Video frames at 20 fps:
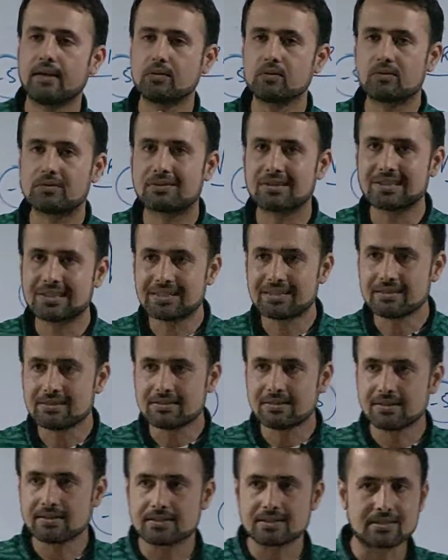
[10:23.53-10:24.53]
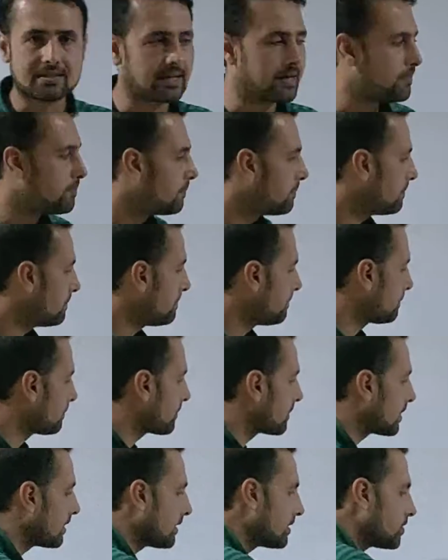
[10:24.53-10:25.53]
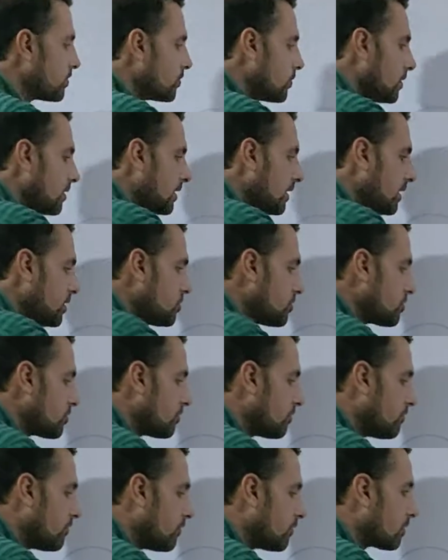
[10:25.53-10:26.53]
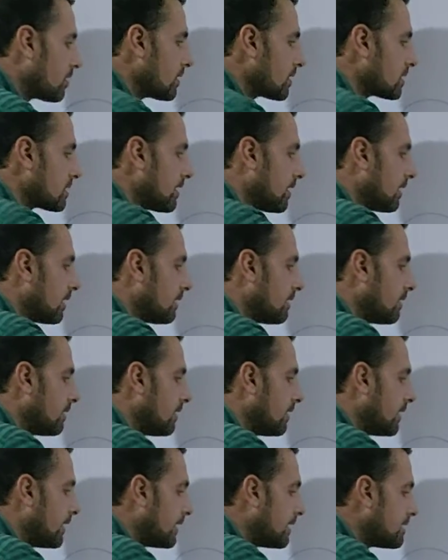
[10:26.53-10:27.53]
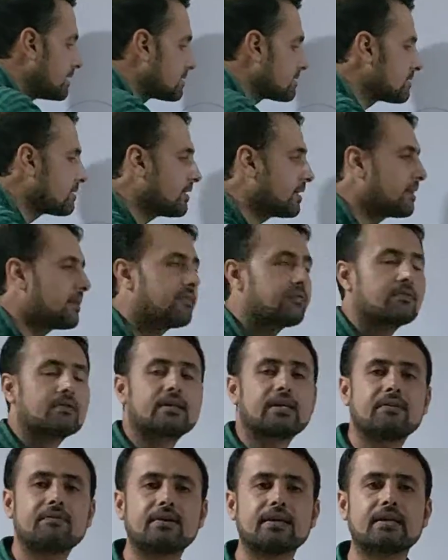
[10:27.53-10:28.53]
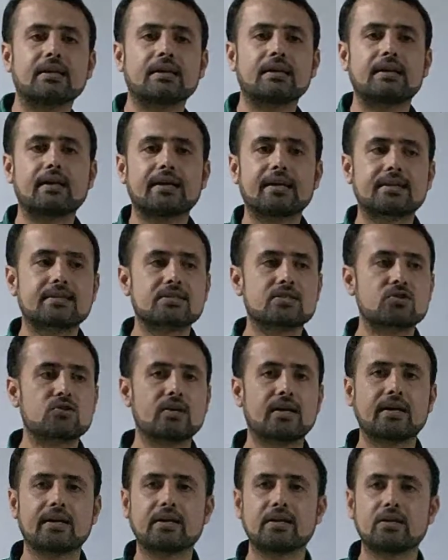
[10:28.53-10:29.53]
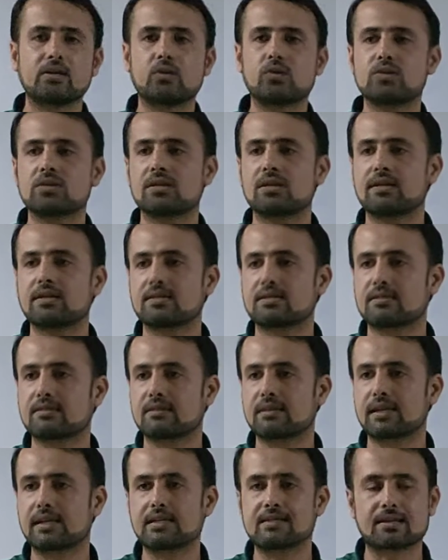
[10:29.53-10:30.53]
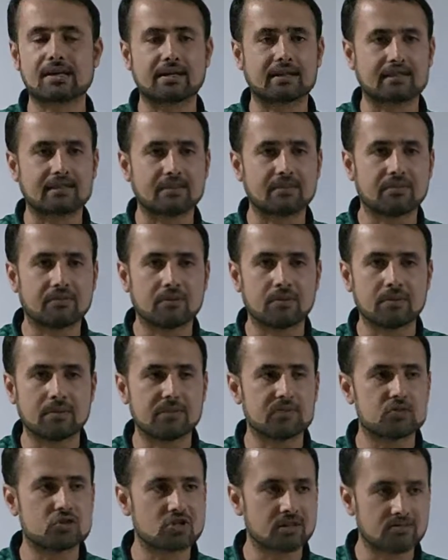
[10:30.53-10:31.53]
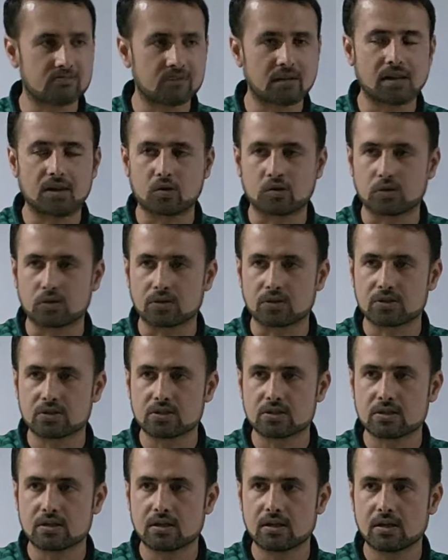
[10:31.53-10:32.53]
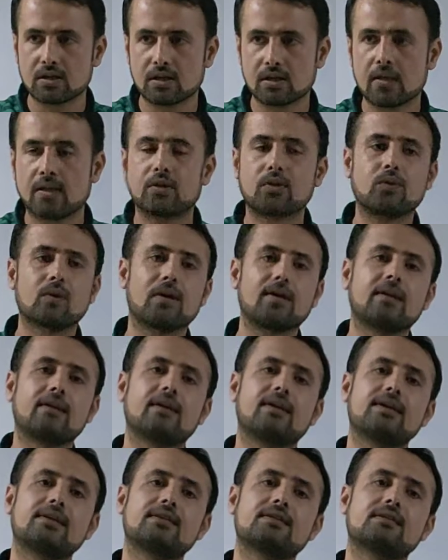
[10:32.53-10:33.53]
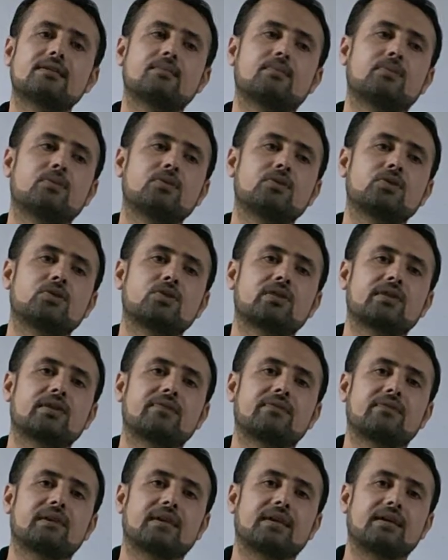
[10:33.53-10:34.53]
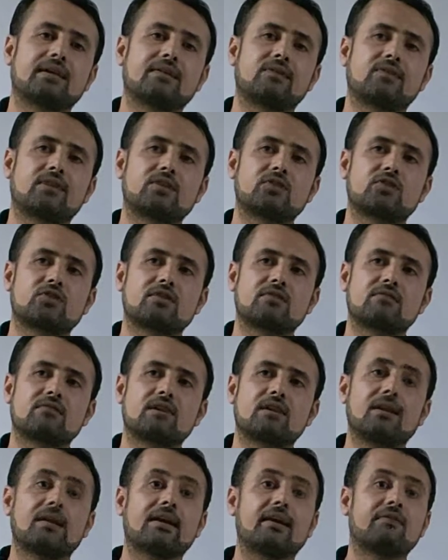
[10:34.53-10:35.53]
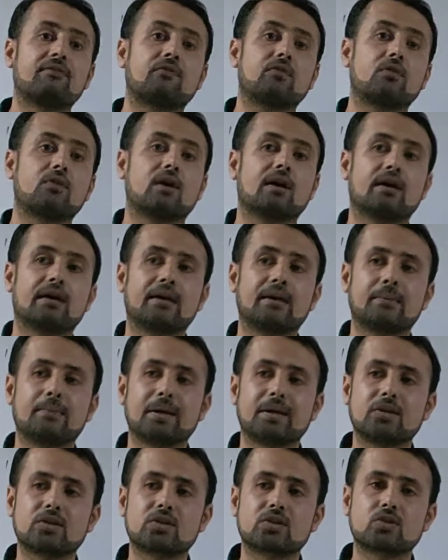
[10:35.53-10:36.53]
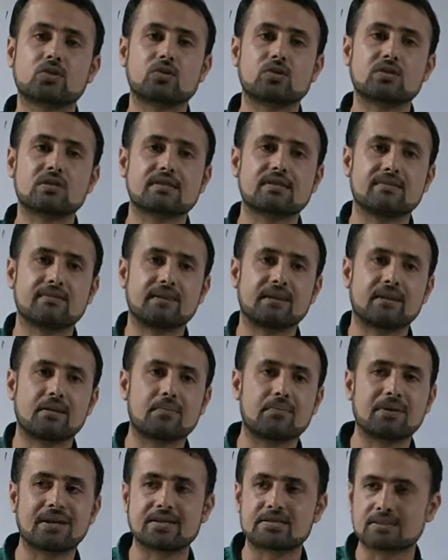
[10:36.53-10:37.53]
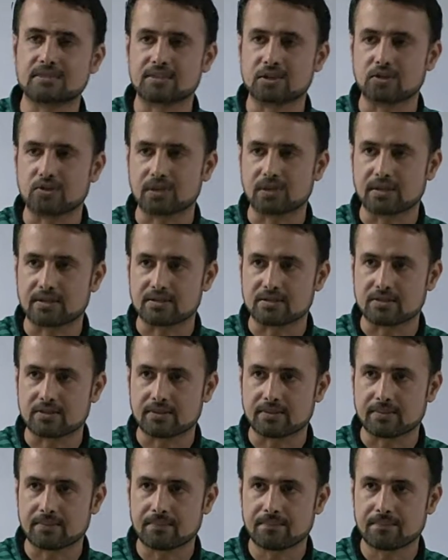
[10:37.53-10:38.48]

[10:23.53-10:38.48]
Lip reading: Now this is the step that you need to focus on instead of giving extra and useless details are in the form of general hooks. You are not supposed to give anything general if you are aiming to score 7 and plus in your essay.